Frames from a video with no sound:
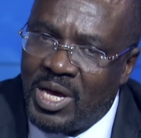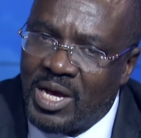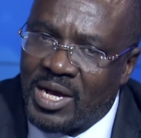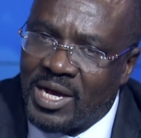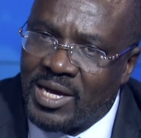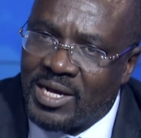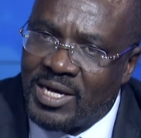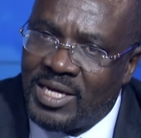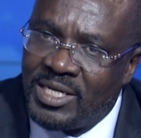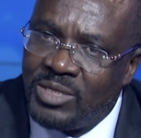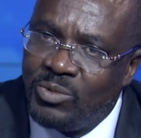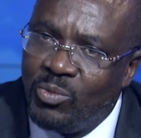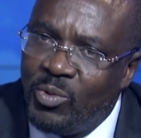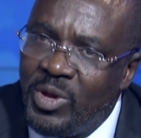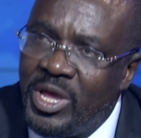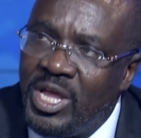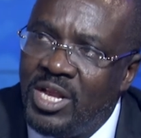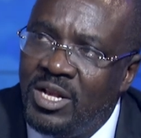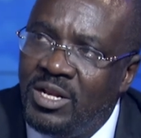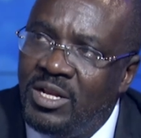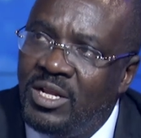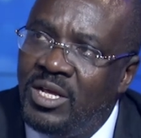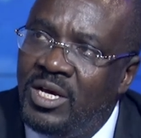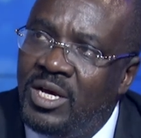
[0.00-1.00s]
uh, can
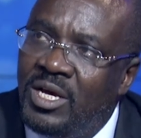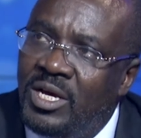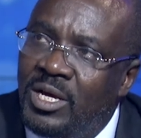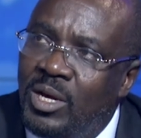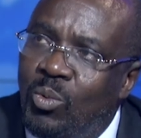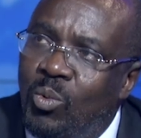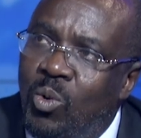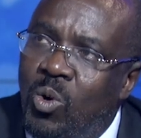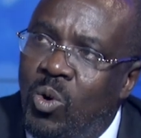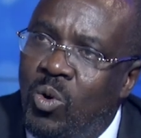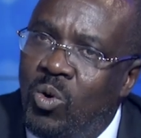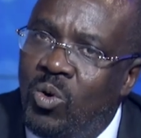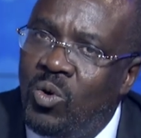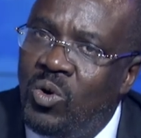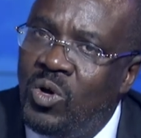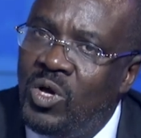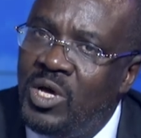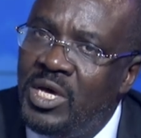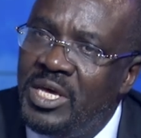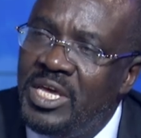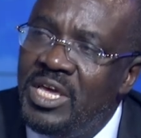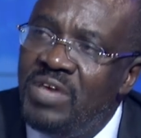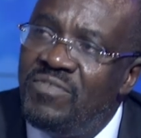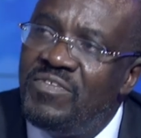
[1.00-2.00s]
win a war,
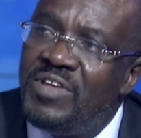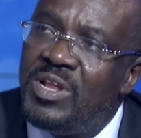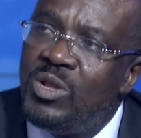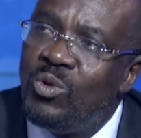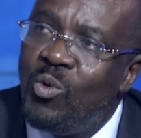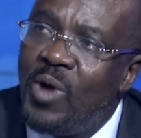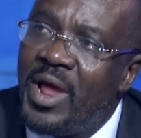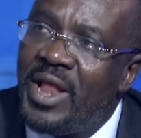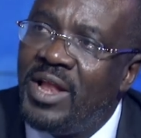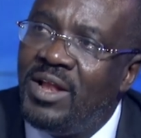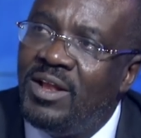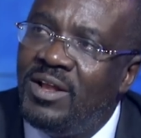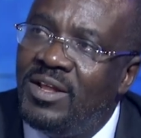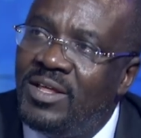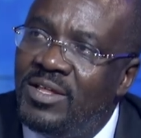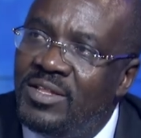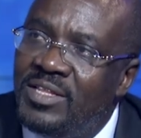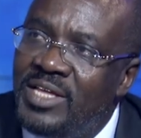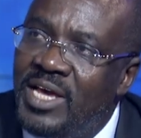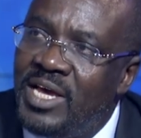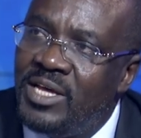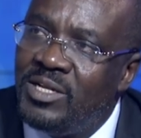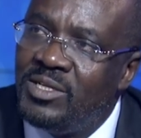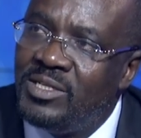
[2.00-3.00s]
even when
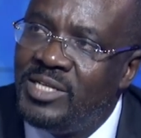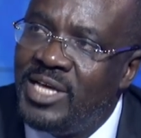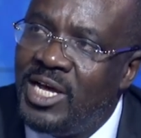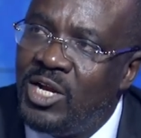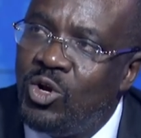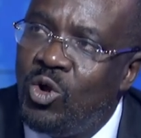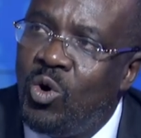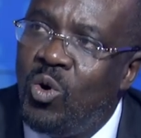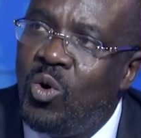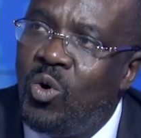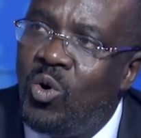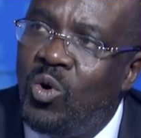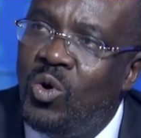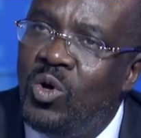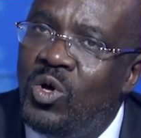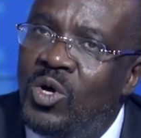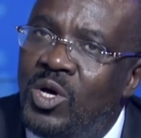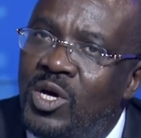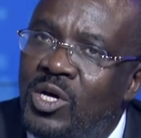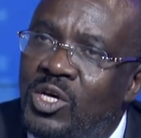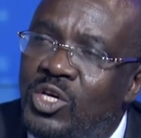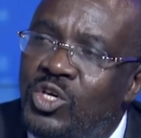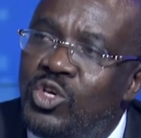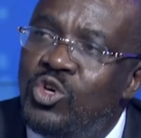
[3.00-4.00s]
there, there are no
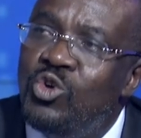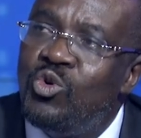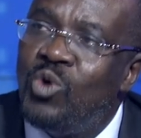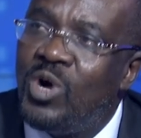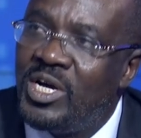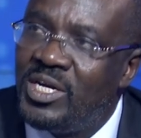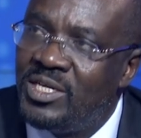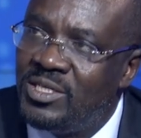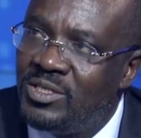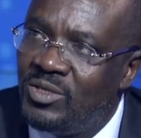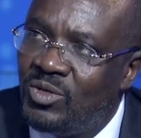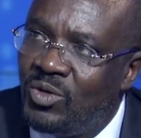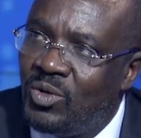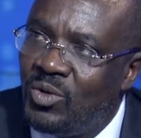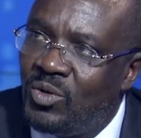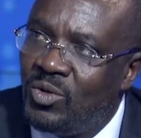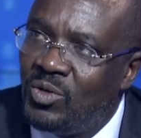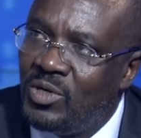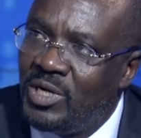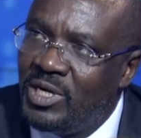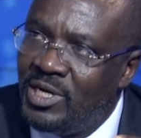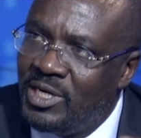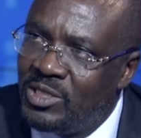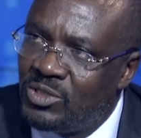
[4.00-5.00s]
cure
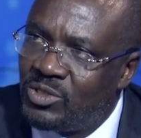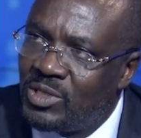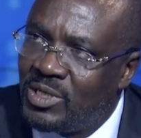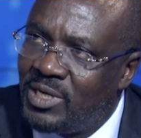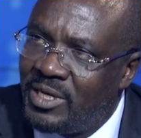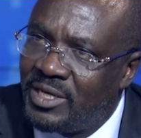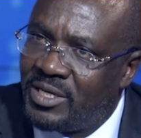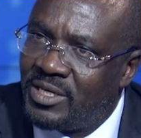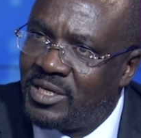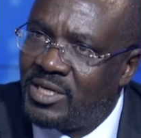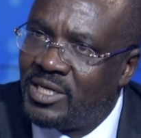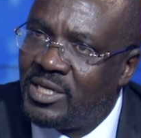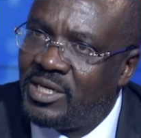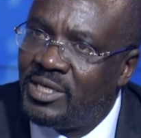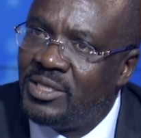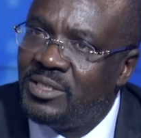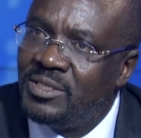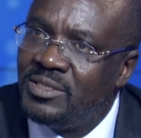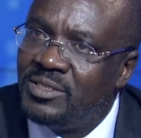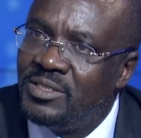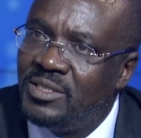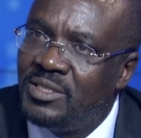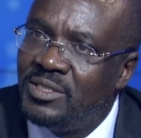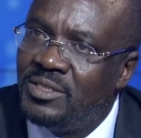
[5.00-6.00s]
or let, like uh,
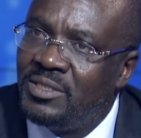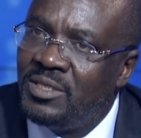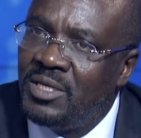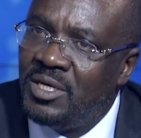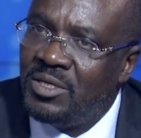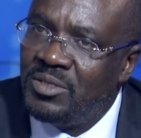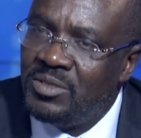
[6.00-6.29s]
the,